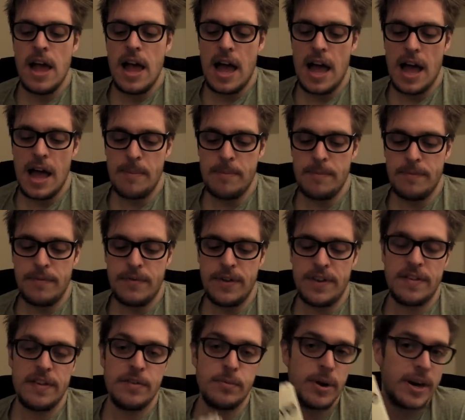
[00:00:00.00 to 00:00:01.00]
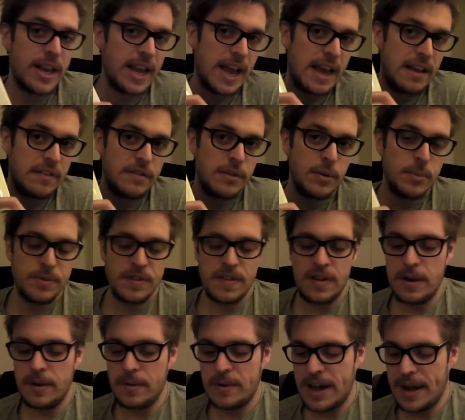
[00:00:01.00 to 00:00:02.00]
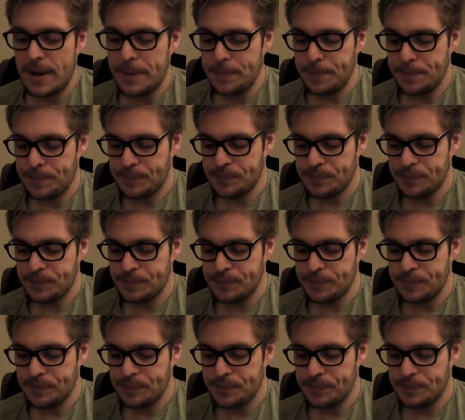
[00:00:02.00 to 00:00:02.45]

Um, this is what he gets up to now.